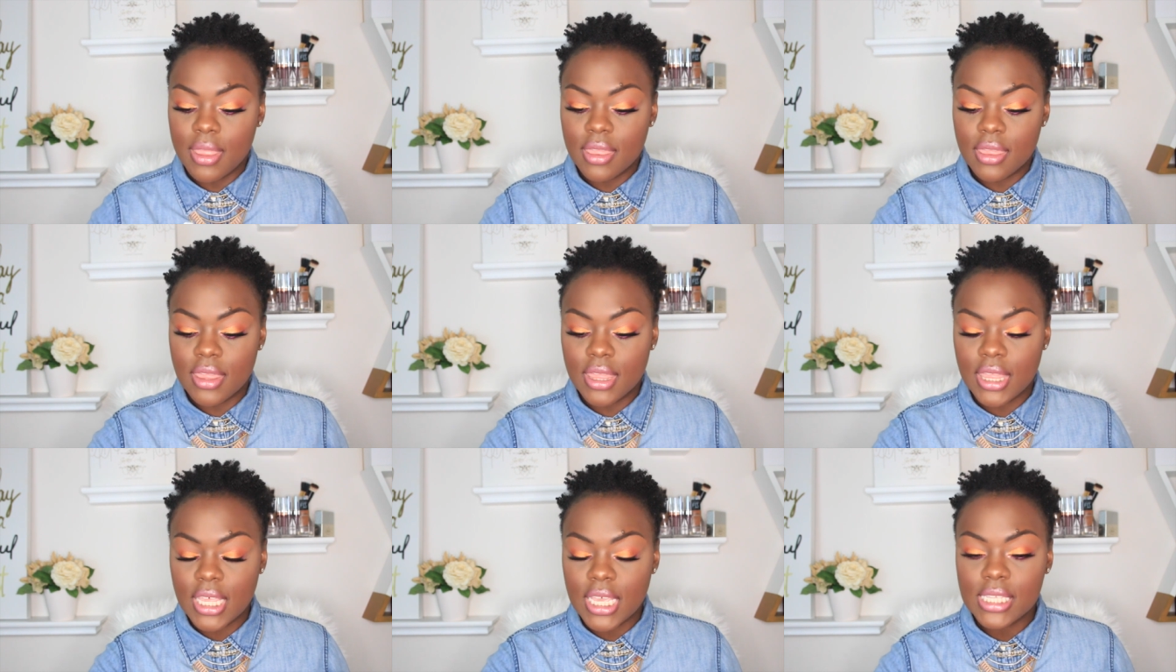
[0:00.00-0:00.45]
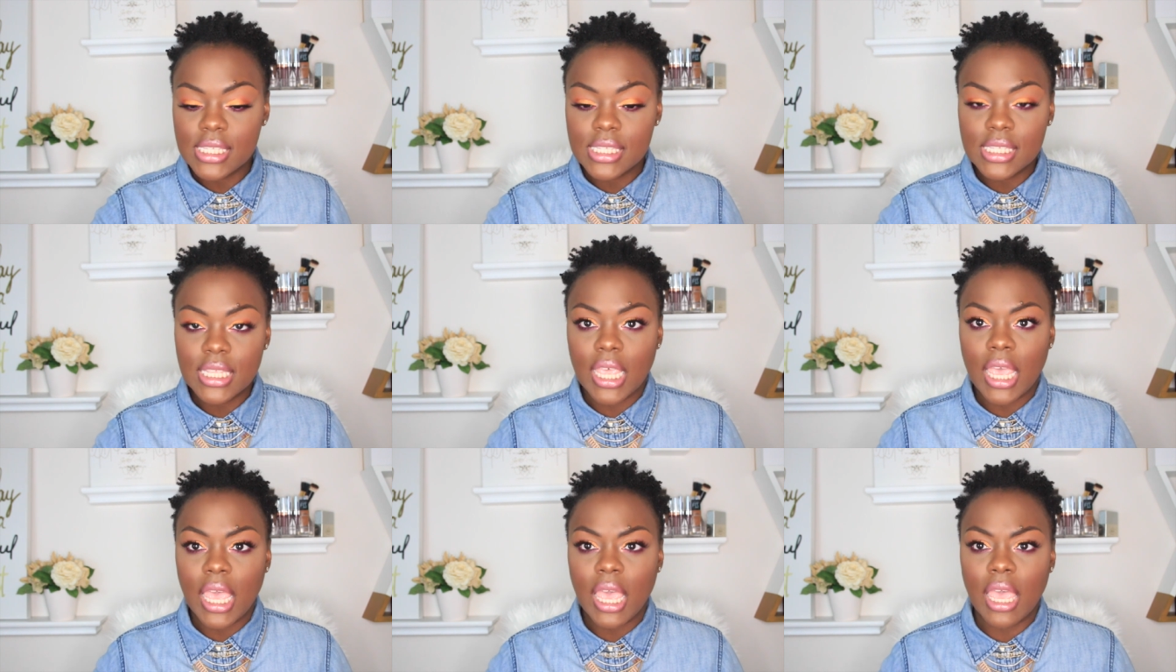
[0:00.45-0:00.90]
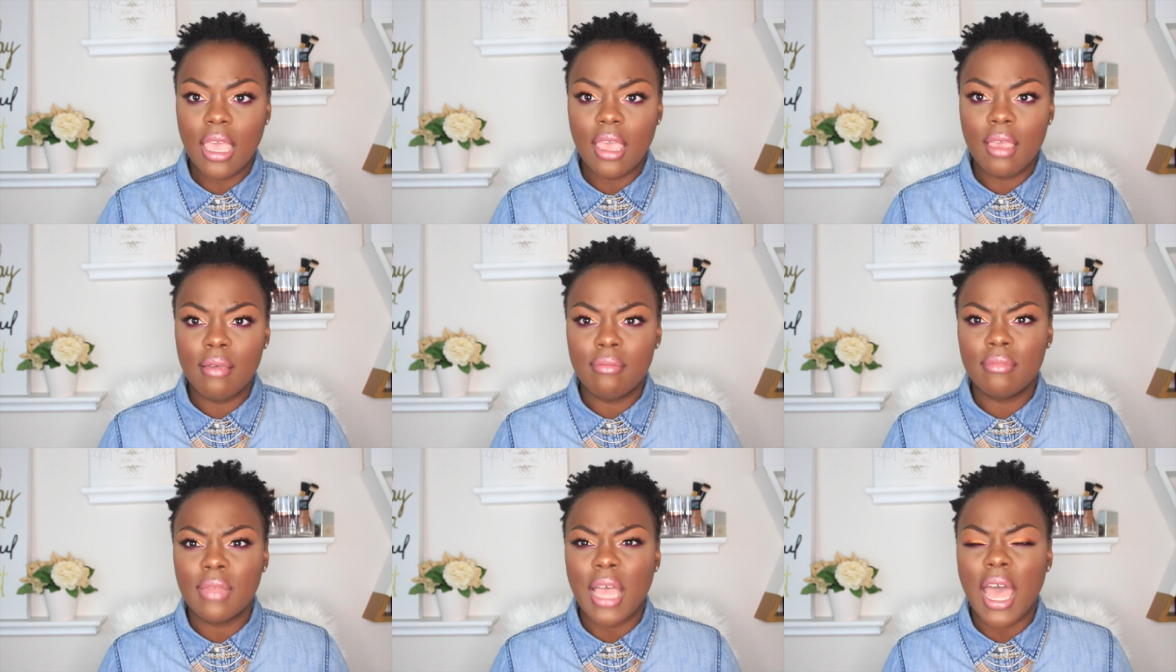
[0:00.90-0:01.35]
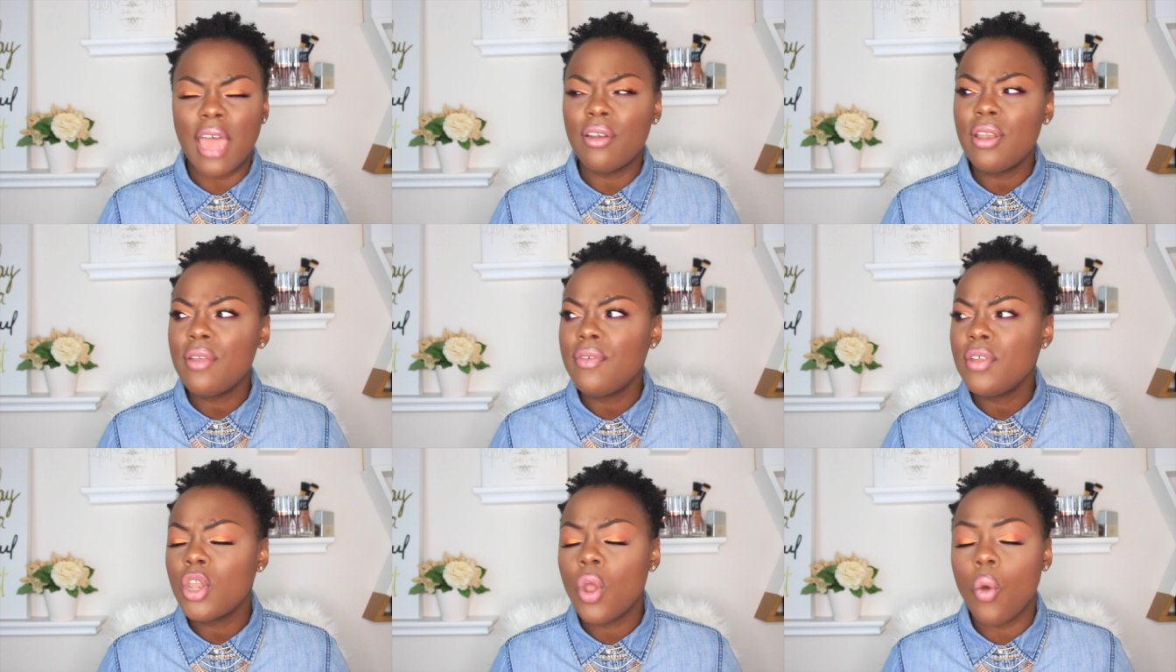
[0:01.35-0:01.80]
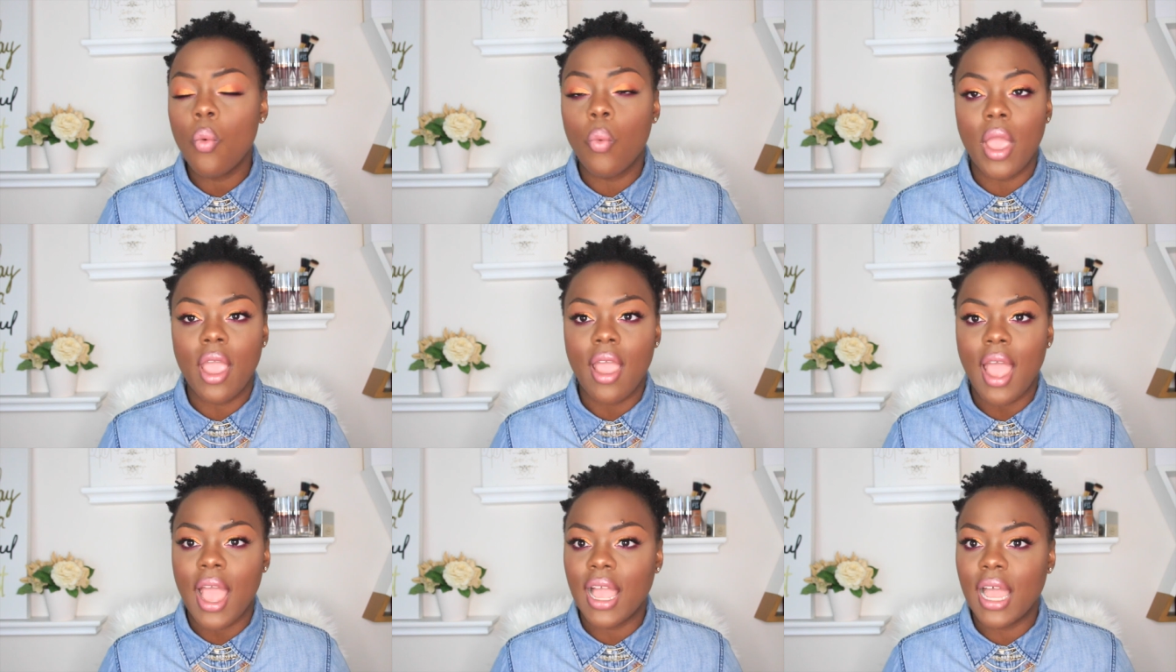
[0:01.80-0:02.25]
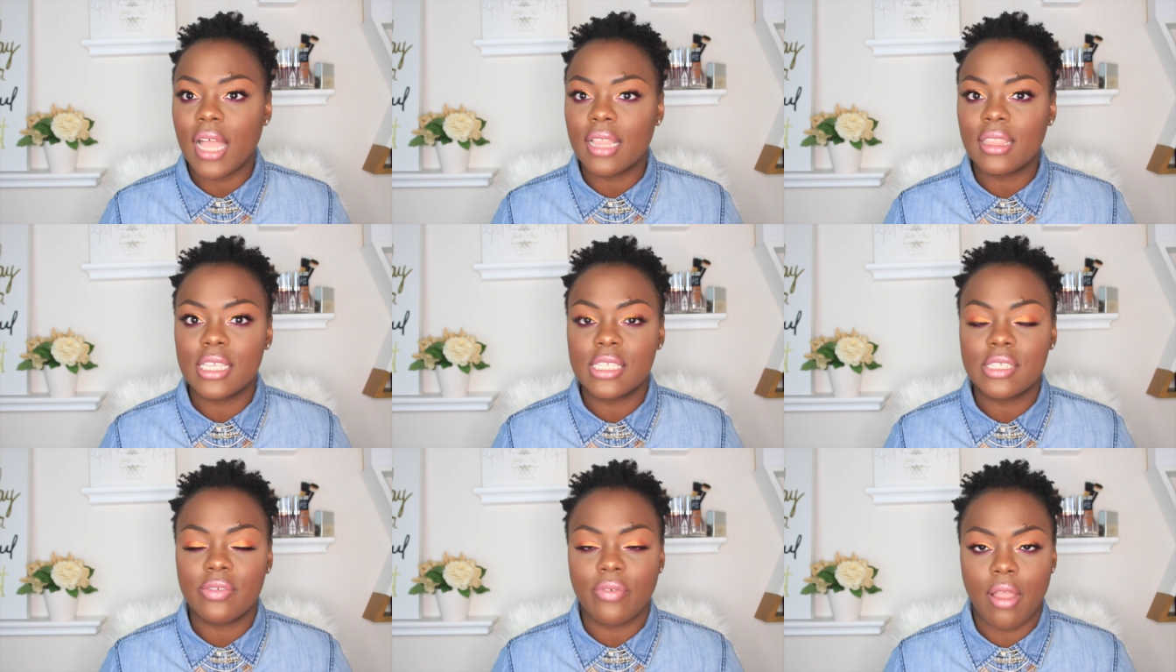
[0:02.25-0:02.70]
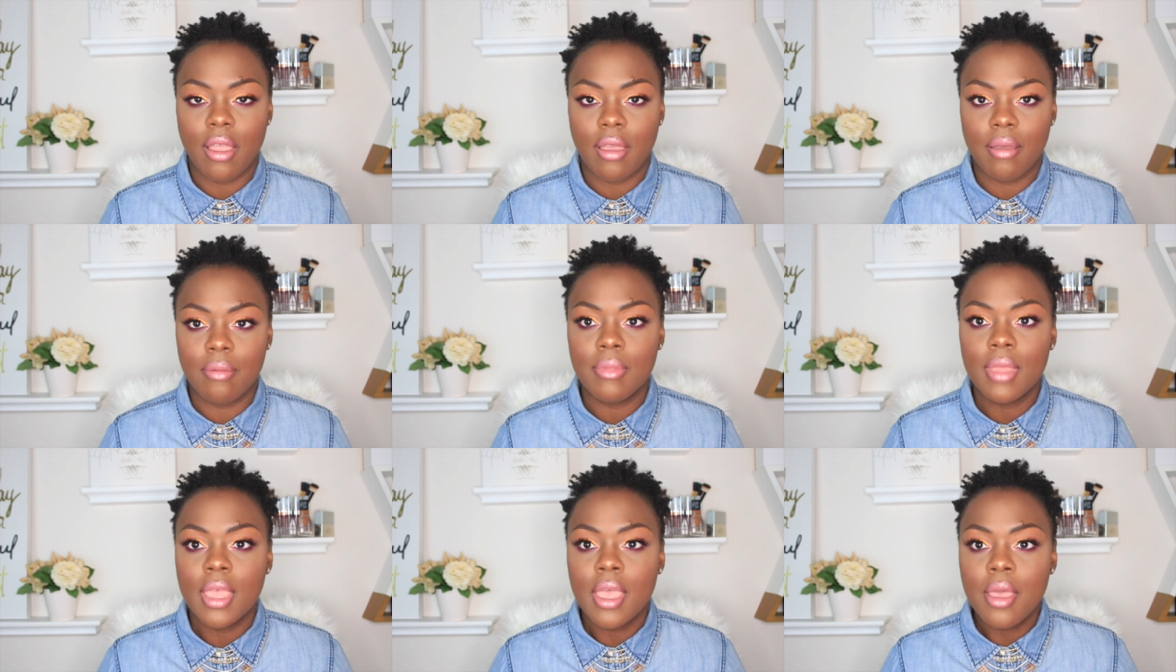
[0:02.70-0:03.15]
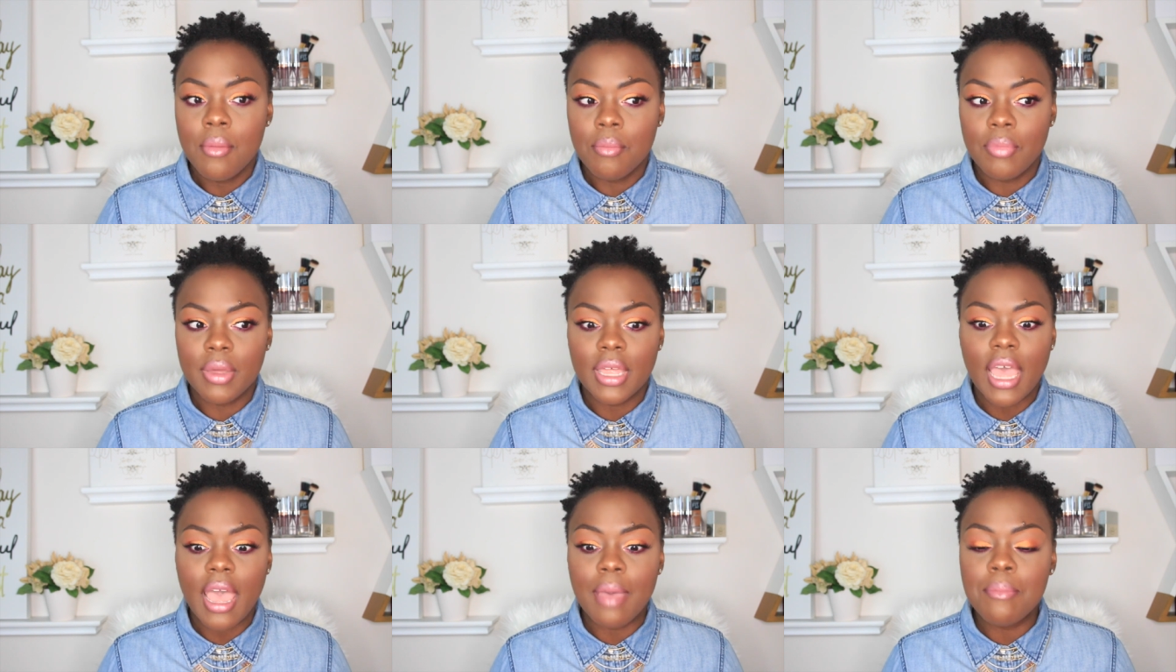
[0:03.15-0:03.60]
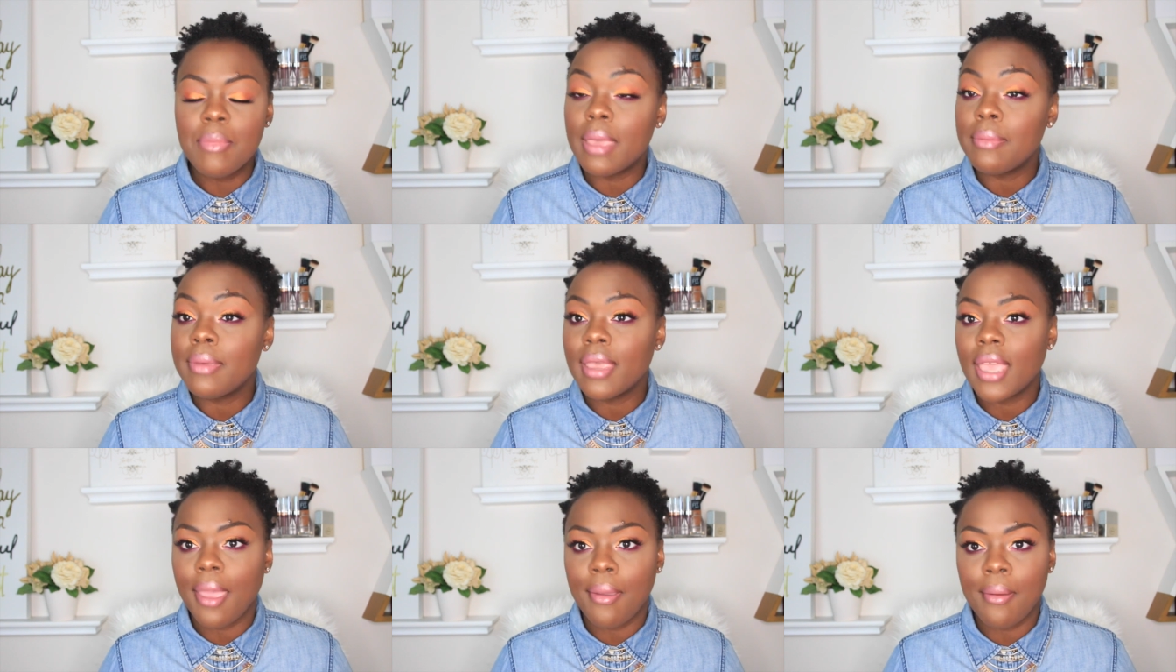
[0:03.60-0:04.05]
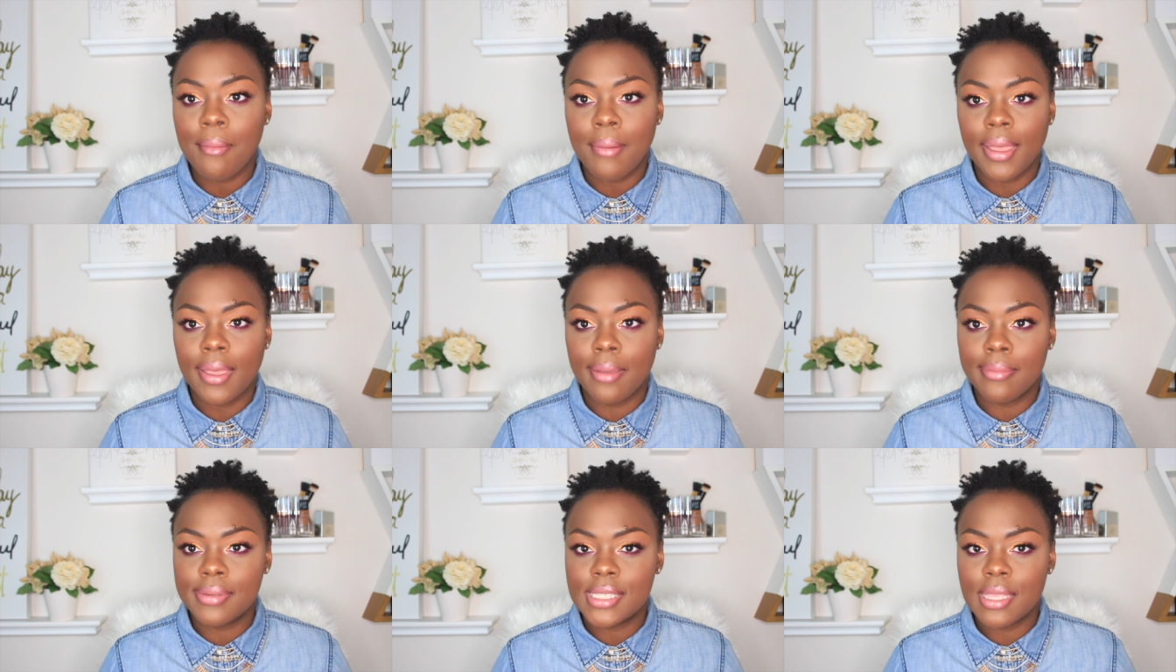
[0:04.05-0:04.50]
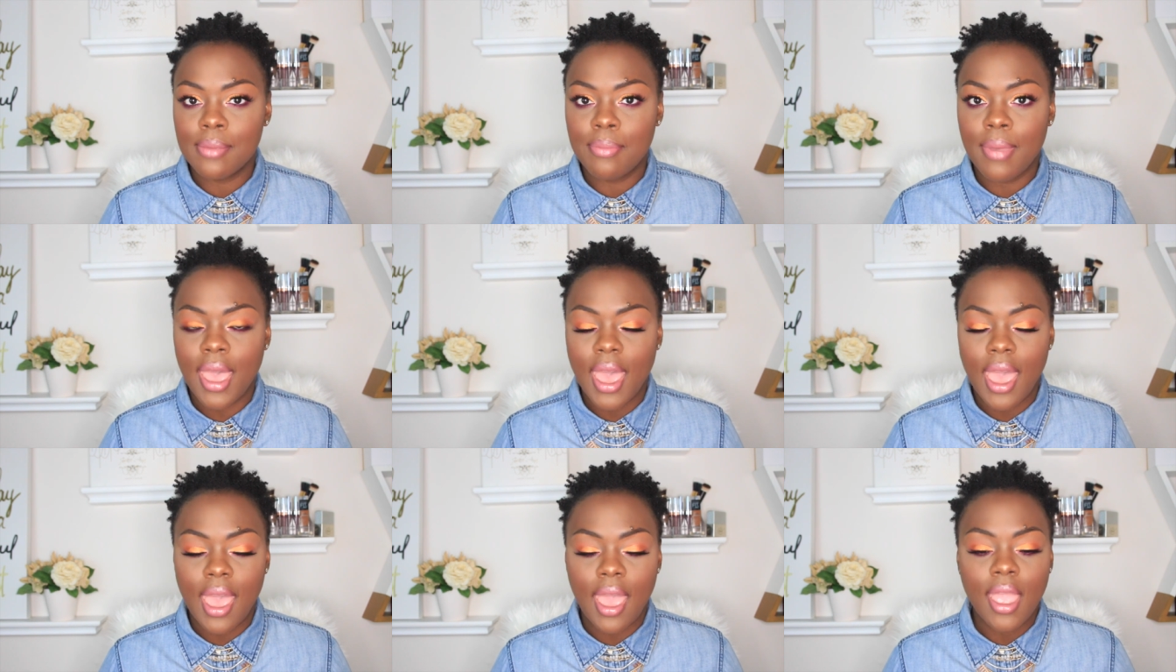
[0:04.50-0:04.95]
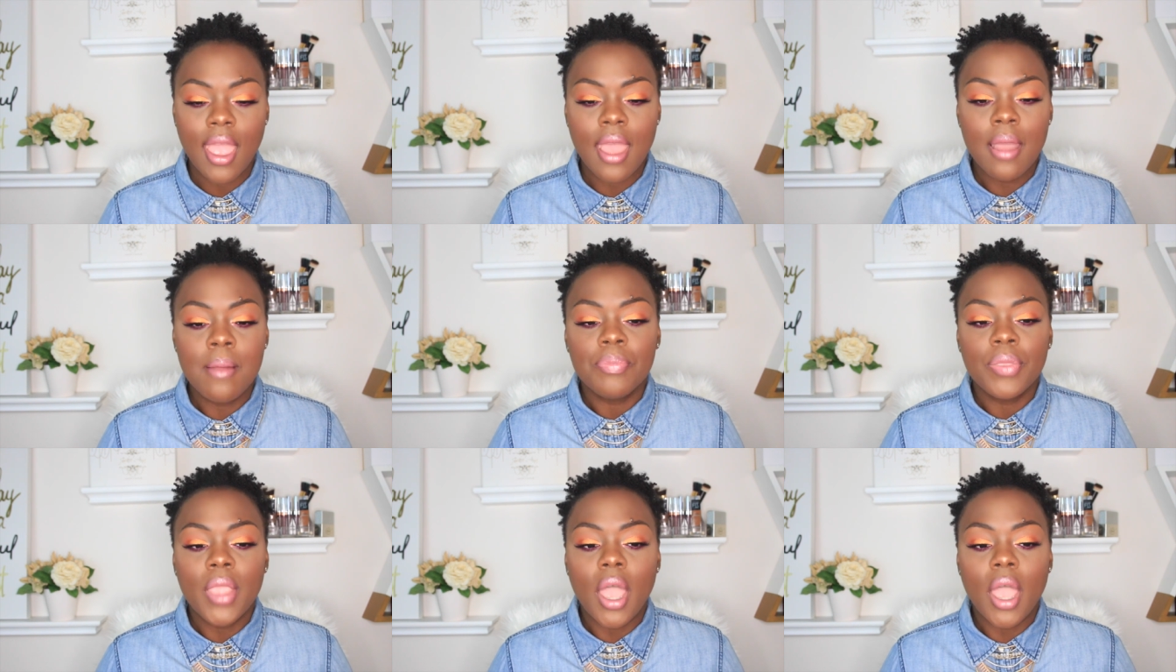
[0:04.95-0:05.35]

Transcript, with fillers: this came, I don't even know where I got this from, but maybe it came in my Ipsy bag.